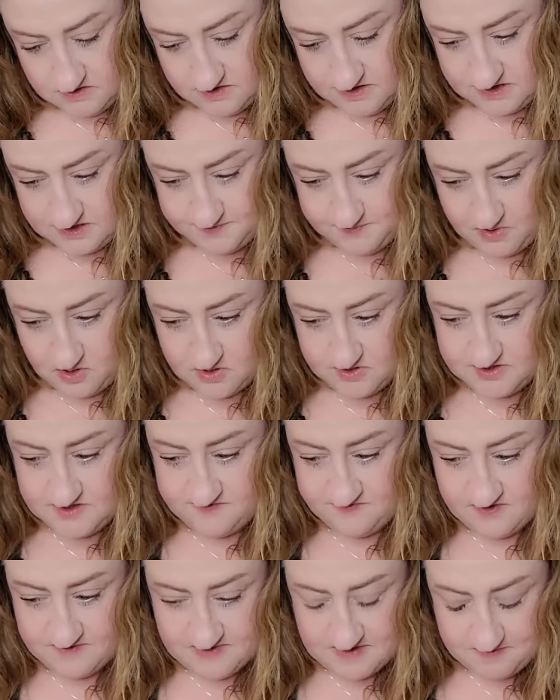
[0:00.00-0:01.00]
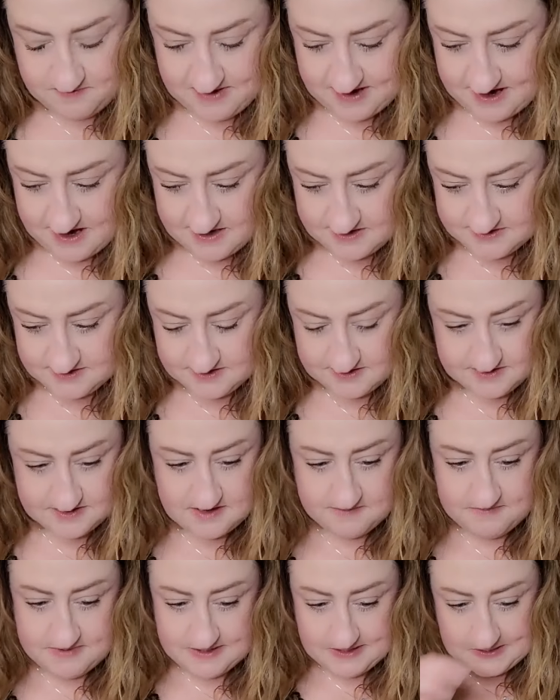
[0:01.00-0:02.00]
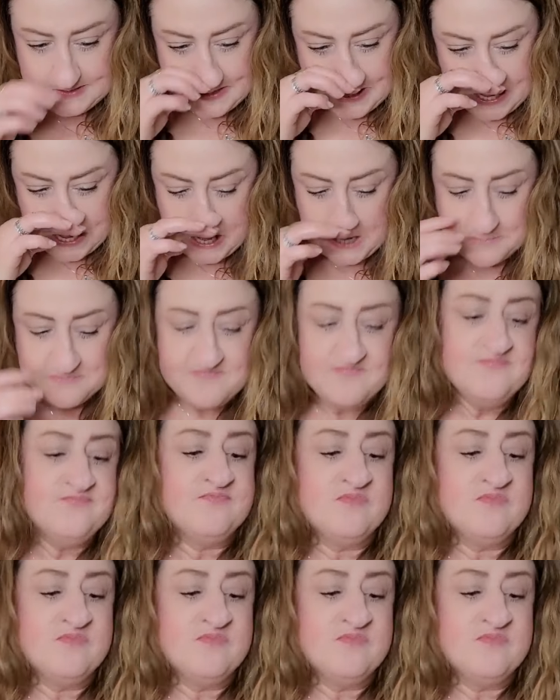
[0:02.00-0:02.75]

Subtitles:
This person from the past is somebody that...